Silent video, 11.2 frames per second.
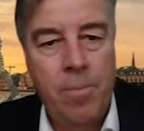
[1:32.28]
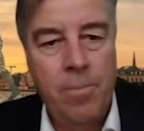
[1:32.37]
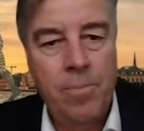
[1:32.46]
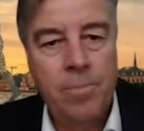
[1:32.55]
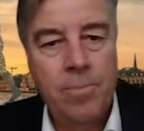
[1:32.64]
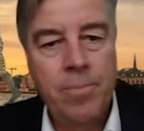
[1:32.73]

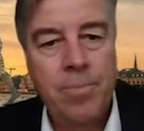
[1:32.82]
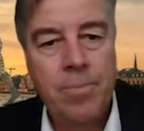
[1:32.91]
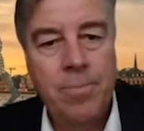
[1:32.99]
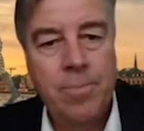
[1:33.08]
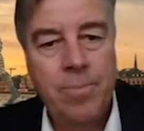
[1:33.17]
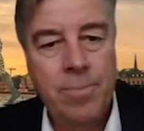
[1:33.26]

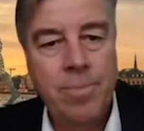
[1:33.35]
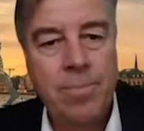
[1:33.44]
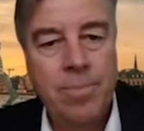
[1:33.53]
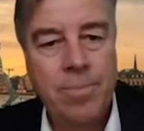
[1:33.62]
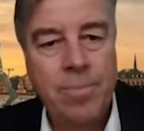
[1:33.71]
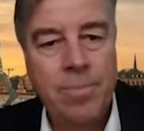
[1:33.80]

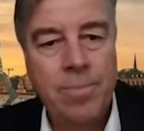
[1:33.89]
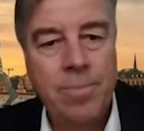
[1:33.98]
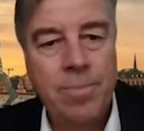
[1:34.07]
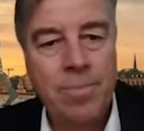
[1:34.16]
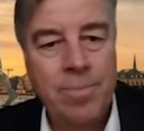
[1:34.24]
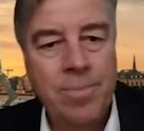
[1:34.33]

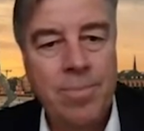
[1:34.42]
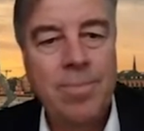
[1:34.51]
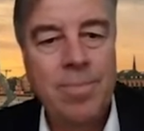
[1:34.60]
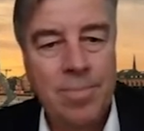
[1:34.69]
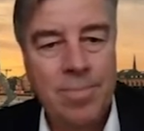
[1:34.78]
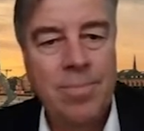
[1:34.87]

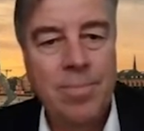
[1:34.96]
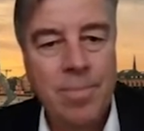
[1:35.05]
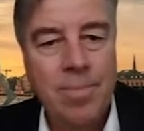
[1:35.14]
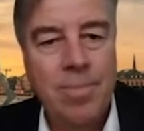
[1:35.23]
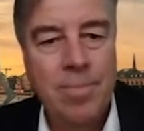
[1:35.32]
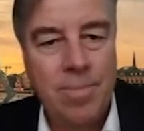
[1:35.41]

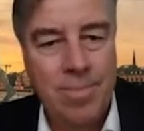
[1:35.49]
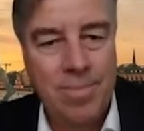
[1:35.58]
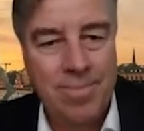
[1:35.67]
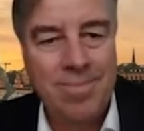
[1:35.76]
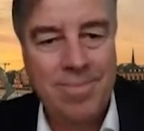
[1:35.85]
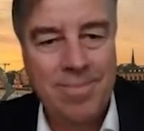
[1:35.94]

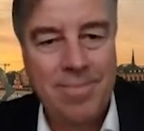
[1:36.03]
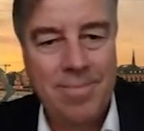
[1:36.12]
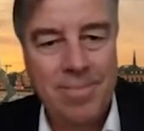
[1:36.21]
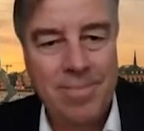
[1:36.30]
The person shown says nothing.